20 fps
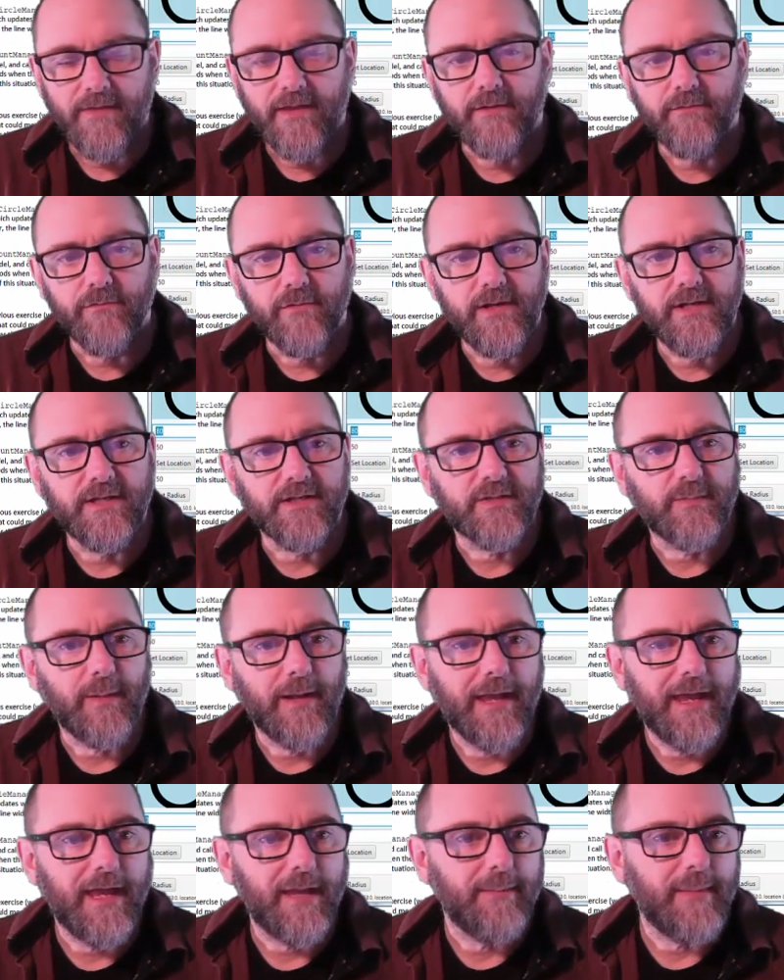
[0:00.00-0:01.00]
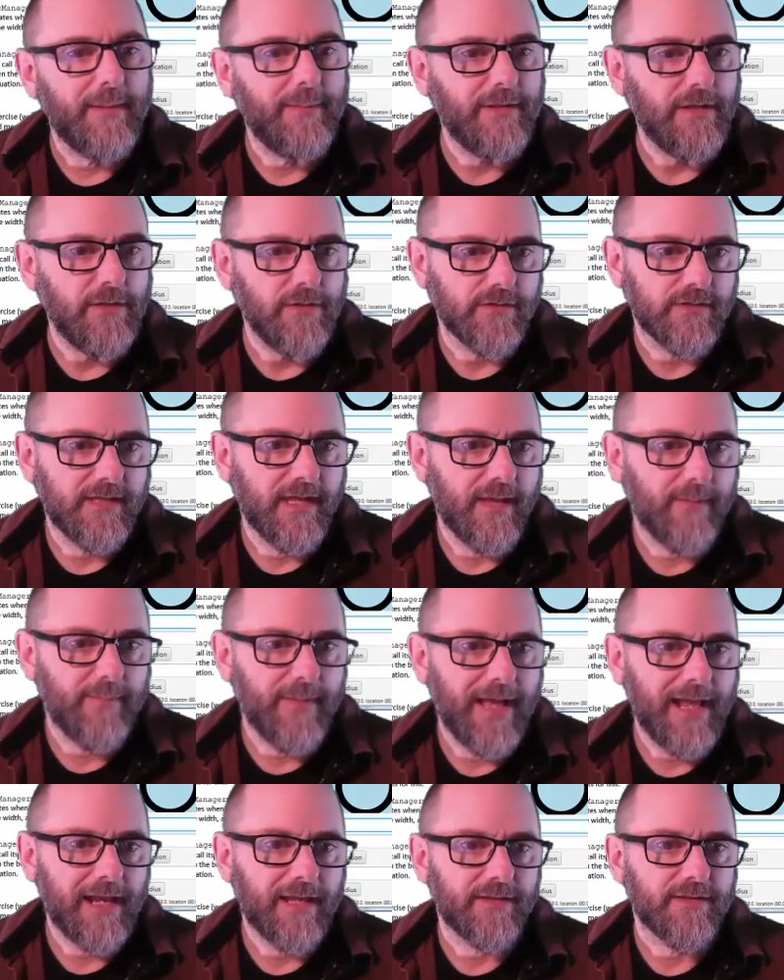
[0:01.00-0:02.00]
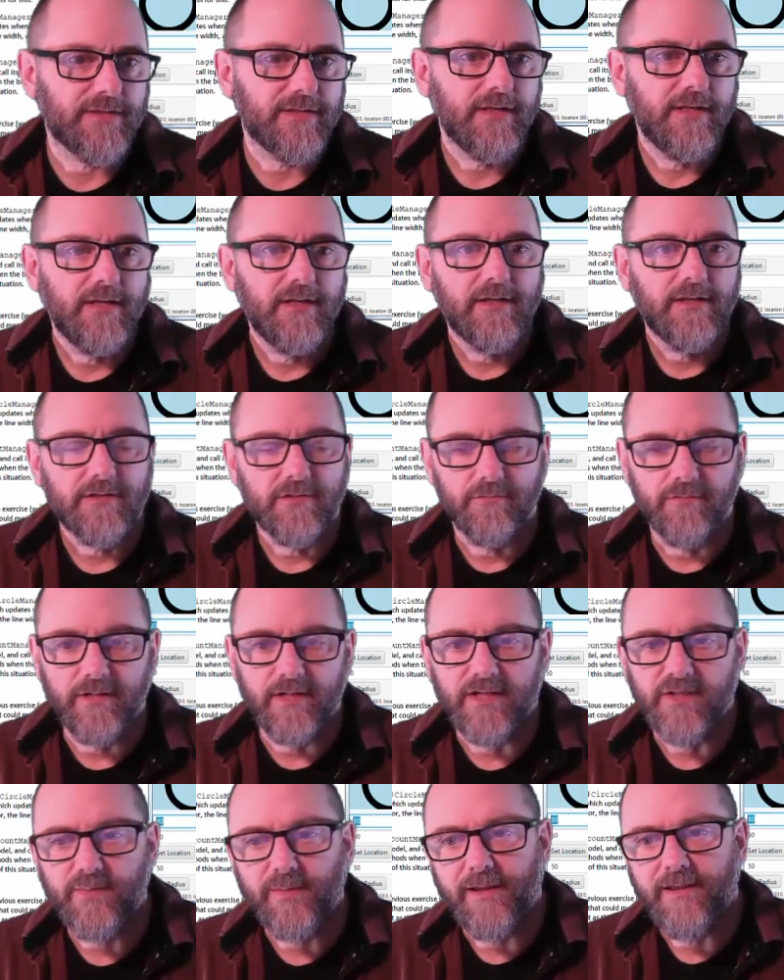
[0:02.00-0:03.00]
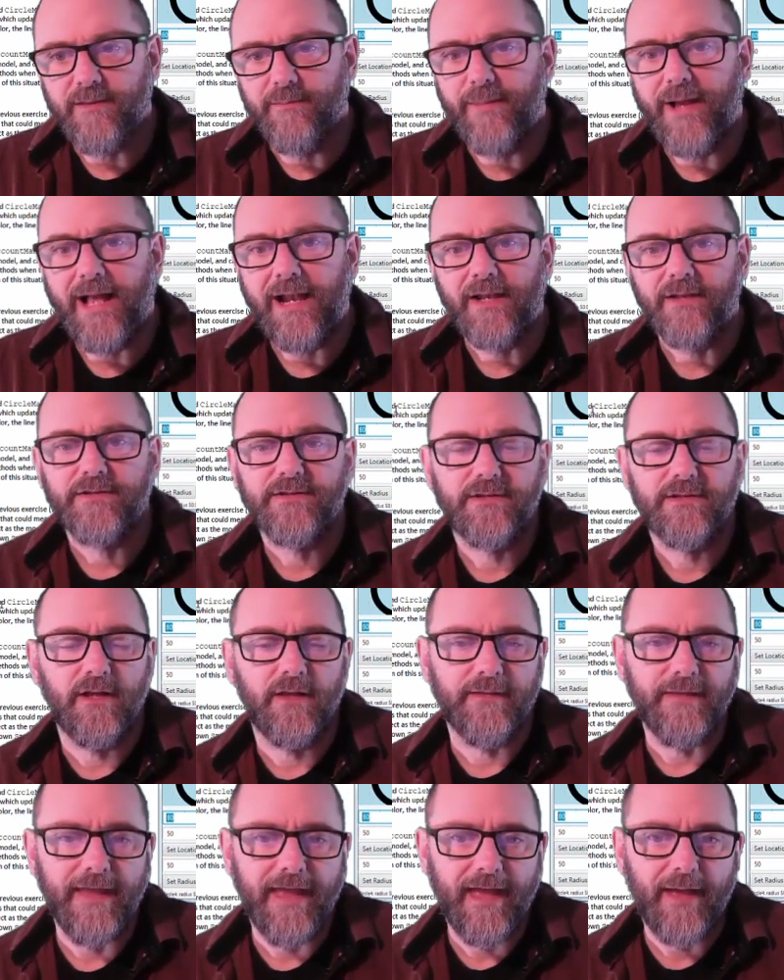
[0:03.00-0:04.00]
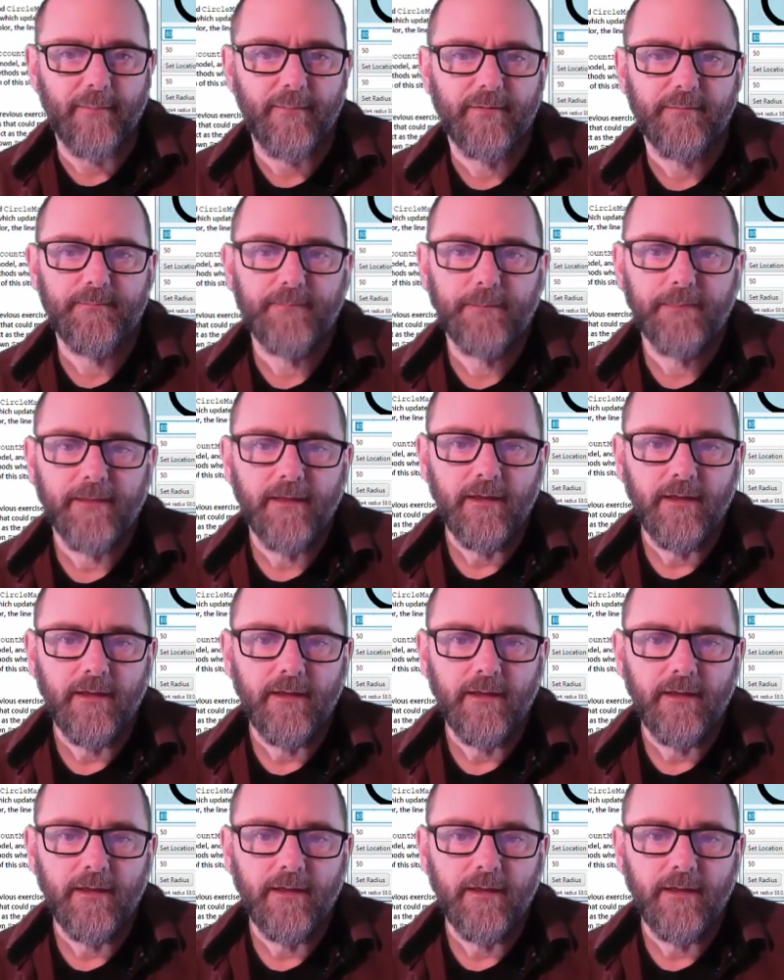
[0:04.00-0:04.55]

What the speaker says: and then redisplaying. Maybe you use get balance to redisplay the balance on the app.